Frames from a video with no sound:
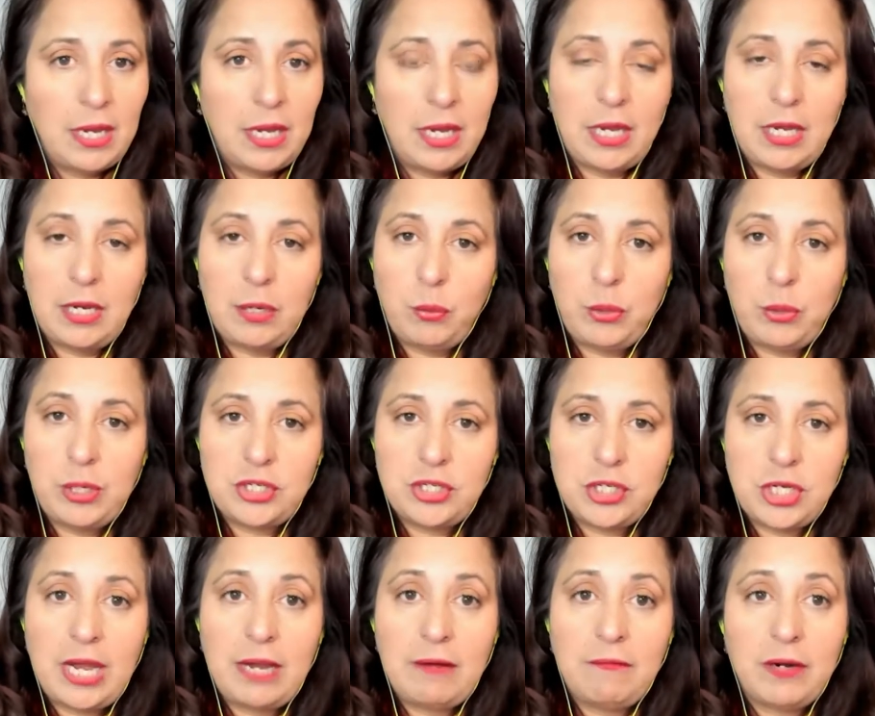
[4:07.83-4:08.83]
in which
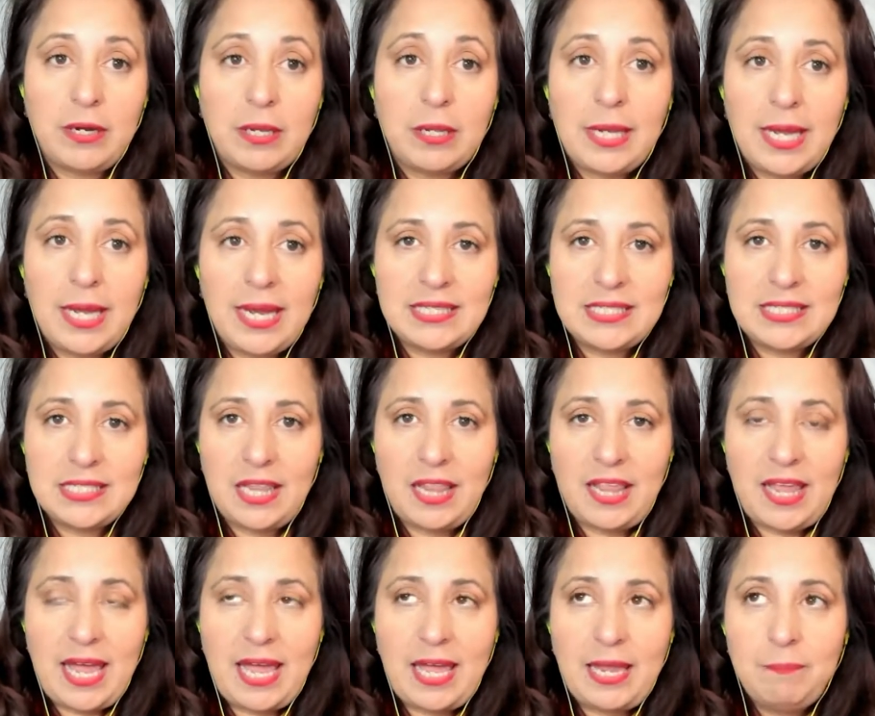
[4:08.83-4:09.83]
I realized
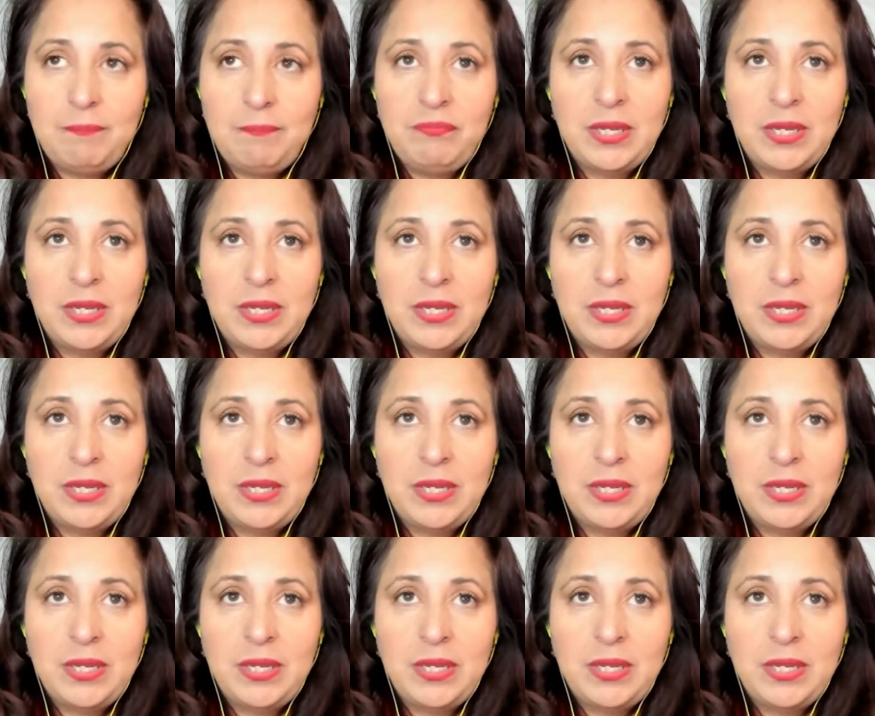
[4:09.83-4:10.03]
that,